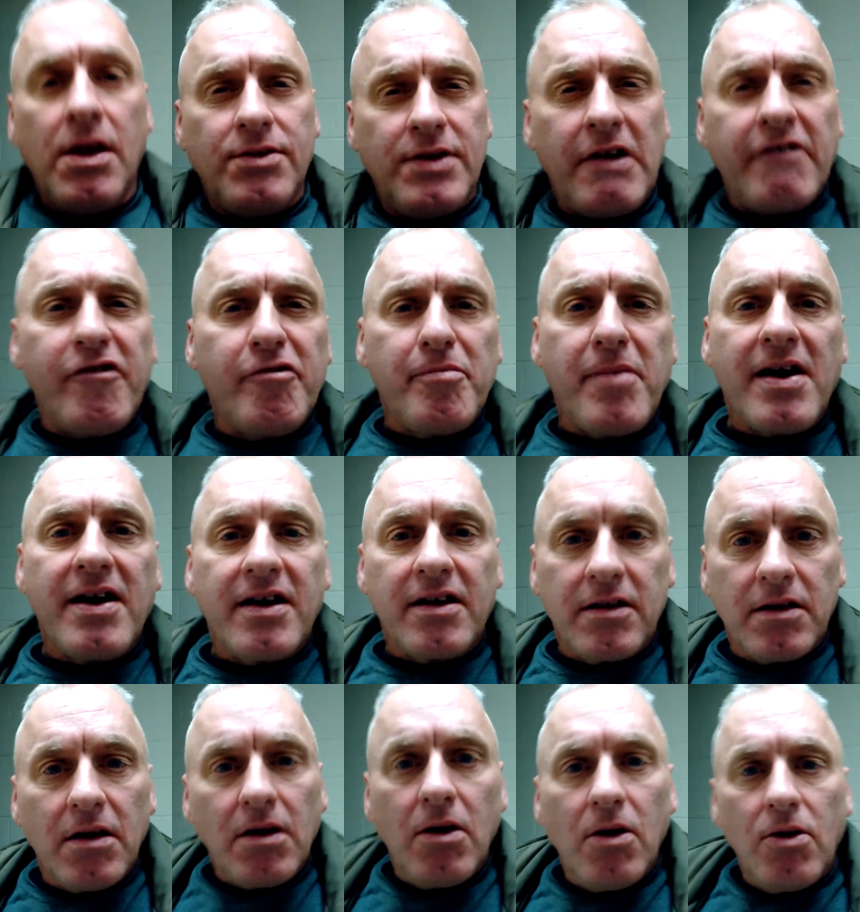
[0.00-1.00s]
As everybody
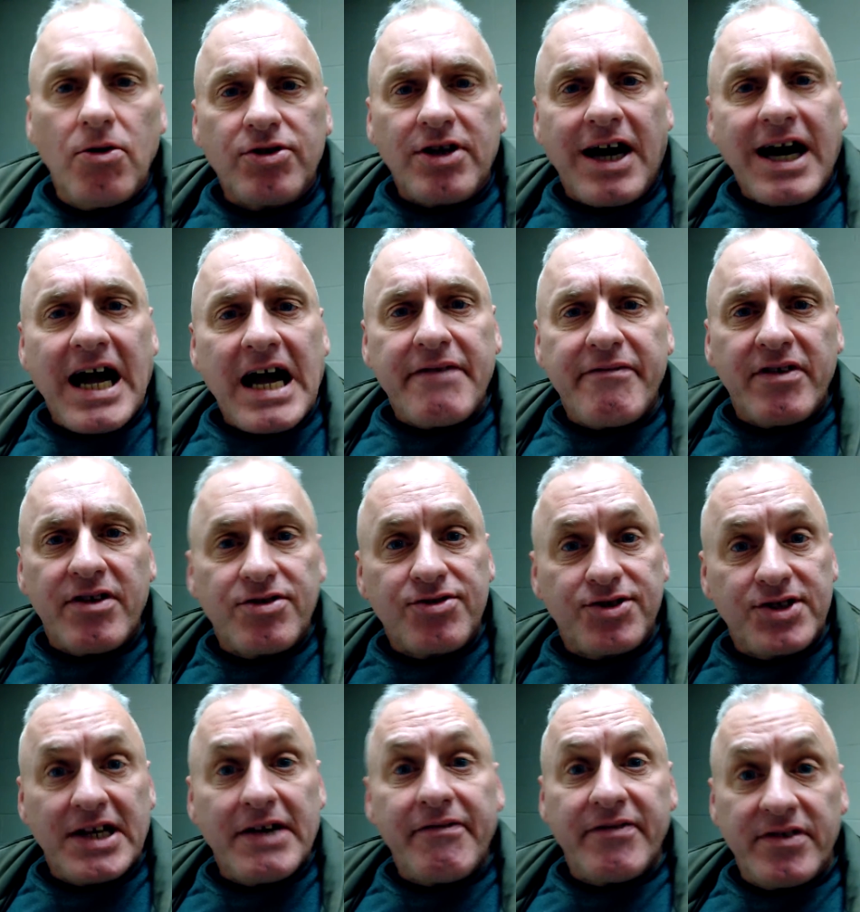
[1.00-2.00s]
knows, I have a
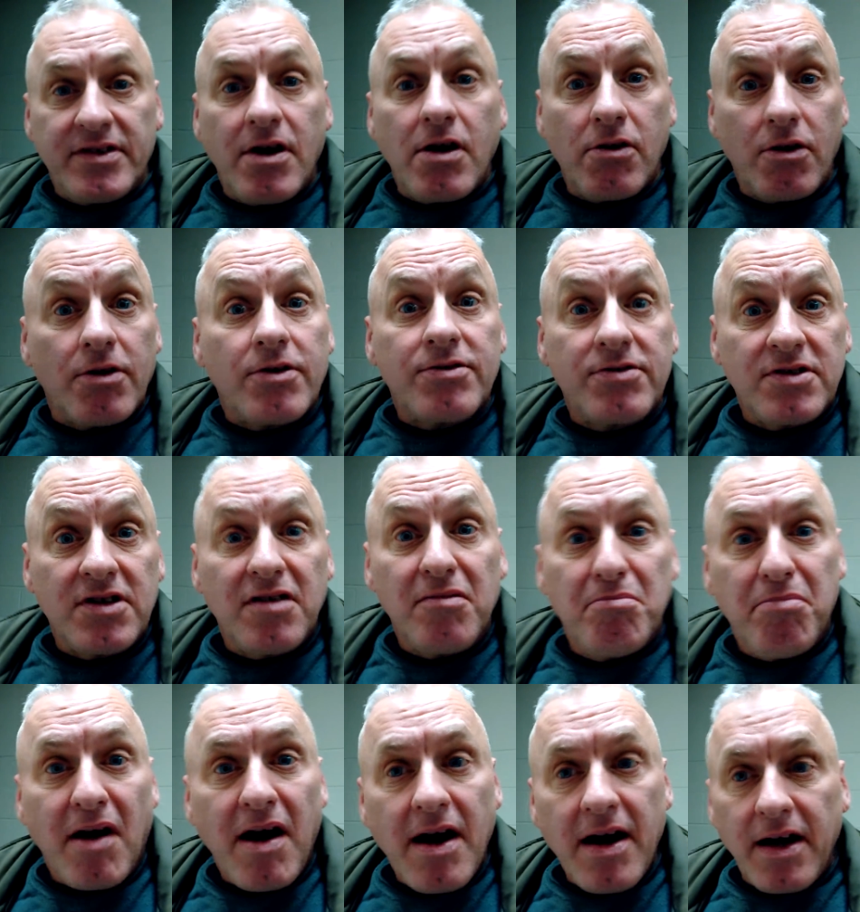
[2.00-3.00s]
700C
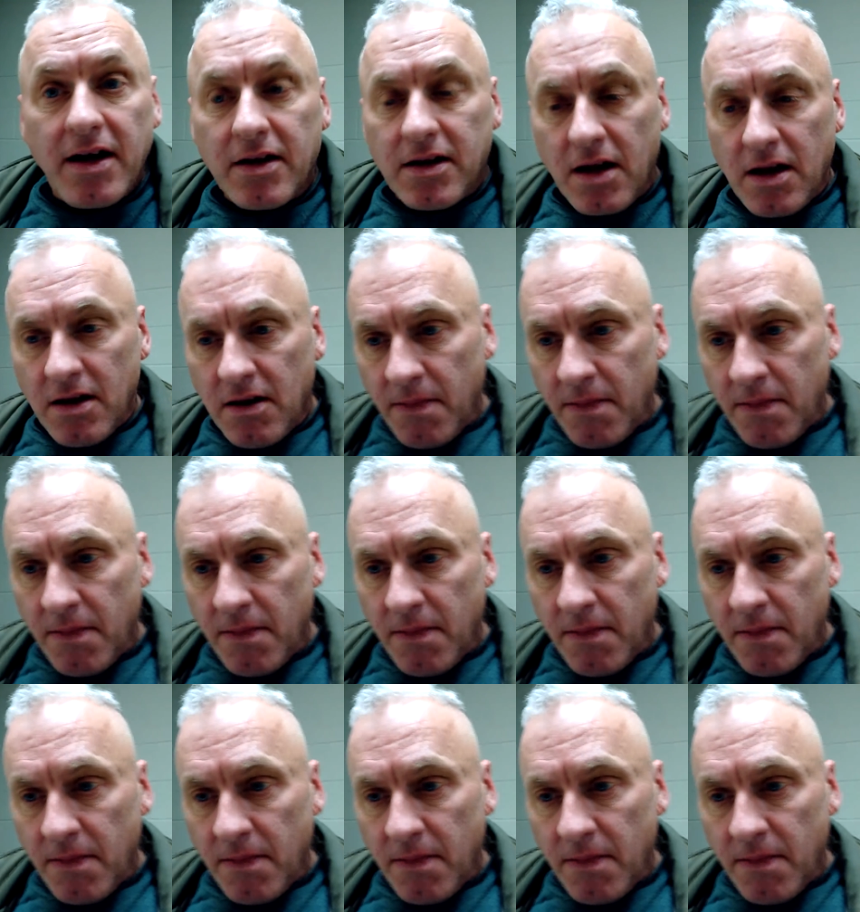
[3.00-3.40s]
bike,